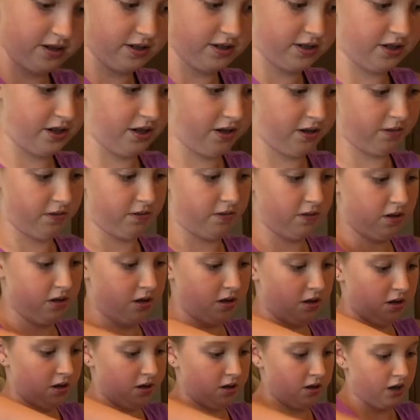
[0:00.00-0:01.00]
So
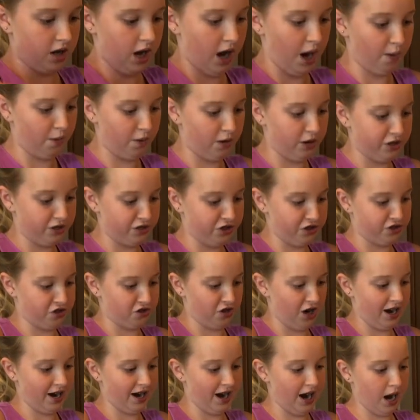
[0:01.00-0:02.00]
I wouldn't just
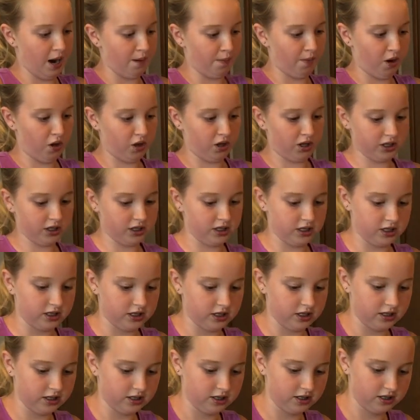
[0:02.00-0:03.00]
try to eyeball it.
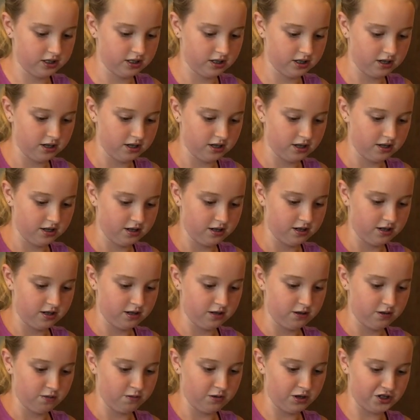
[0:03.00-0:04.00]

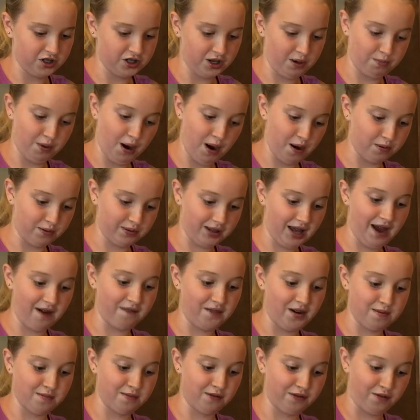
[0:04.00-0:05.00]
Which I probably have
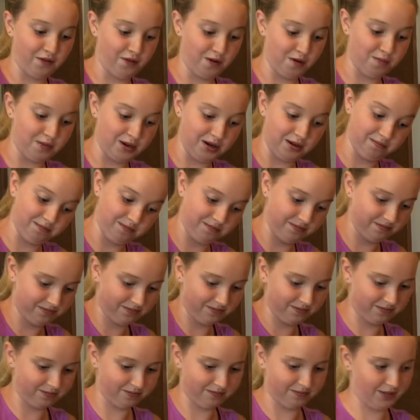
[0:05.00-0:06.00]
done before, but
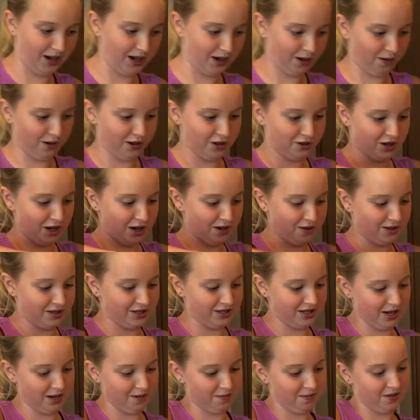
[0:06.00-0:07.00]
I'm not going to try to this
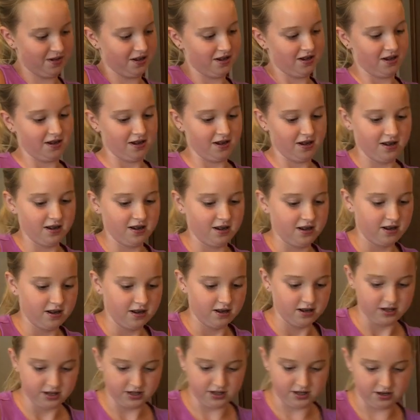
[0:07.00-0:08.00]
time.
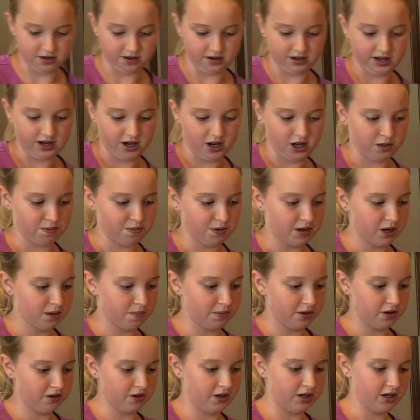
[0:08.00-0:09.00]
So get all the peanut
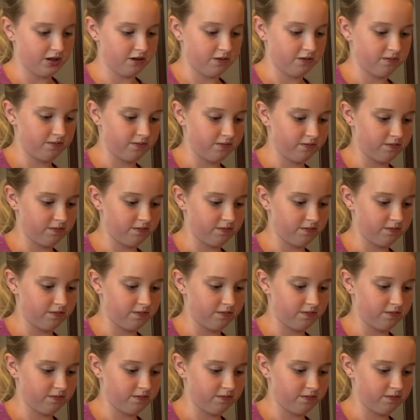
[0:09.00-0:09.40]
butter out.